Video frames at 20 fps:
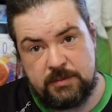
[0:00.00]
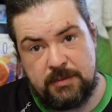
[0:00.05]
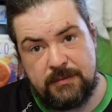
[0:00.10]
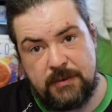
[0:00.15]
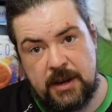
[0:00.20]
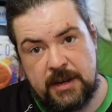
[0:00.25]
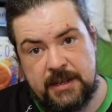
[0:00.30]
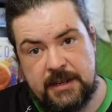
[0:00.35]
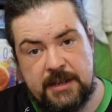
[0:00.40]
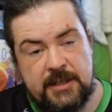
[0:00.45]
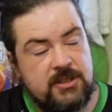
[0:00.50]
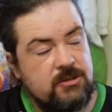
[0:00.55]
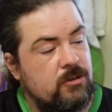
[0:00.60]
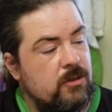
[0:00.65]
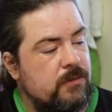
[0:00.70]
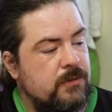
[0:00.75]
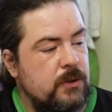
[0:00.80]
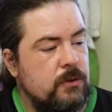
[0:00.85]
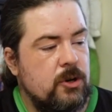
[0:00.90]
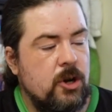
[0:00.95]
provided as a
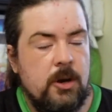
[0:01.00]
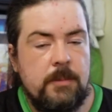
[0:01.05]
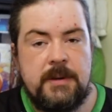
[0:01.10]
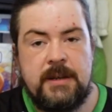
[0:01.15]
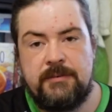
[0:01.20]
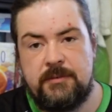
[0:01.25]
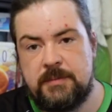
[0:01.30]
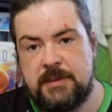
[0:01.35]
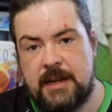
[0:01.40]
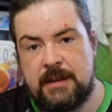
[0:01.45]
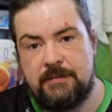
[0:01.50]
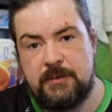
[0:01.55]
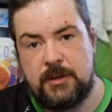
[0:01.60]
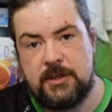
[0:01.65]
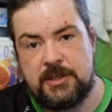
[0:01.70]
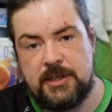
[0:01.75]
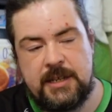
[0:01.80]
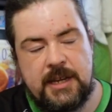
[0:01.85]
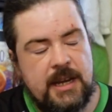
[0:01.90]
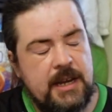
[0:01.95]
review copy from
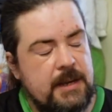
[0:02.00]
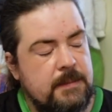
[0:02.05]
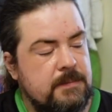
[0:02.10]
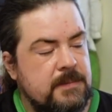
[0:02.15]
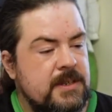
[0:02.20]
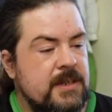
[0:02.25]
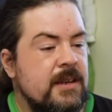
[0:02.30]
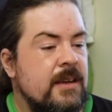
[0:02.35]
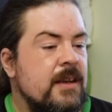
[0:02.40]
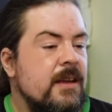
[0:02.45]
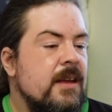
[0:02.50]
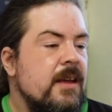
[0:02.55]
Danverson Games.